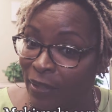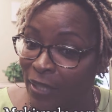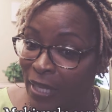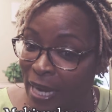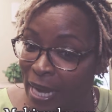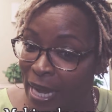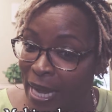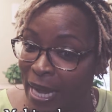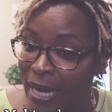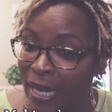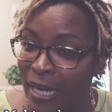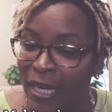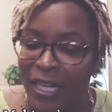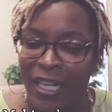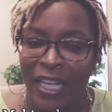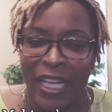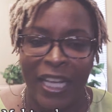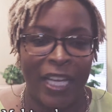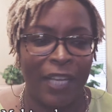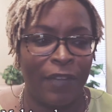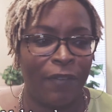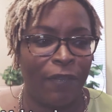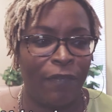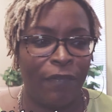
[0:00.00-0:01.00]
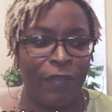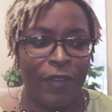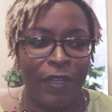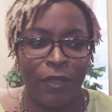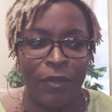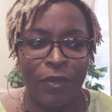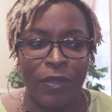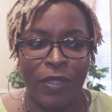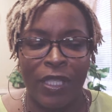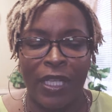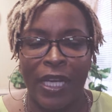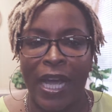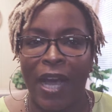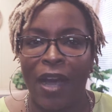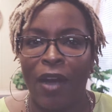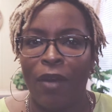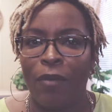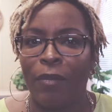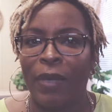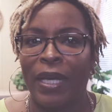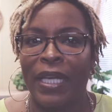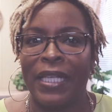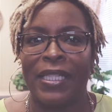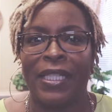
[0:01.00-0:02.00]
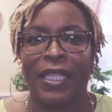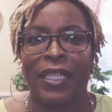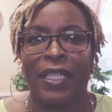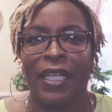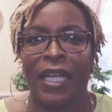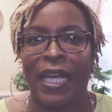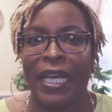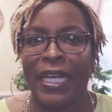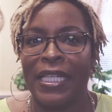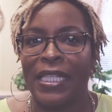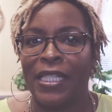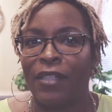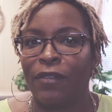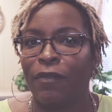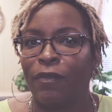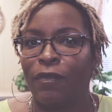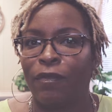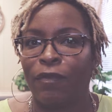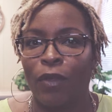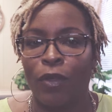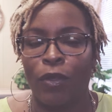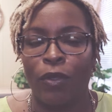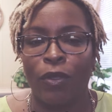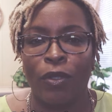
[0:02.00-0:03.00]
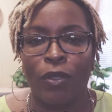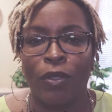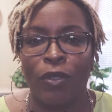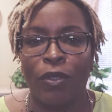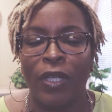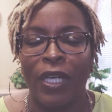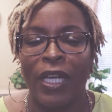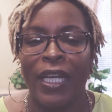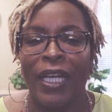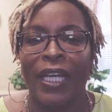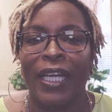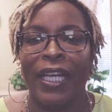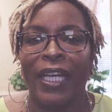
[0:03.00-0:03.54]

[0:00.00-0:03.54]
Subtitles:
Okay, it fills it out, makes it nice and full.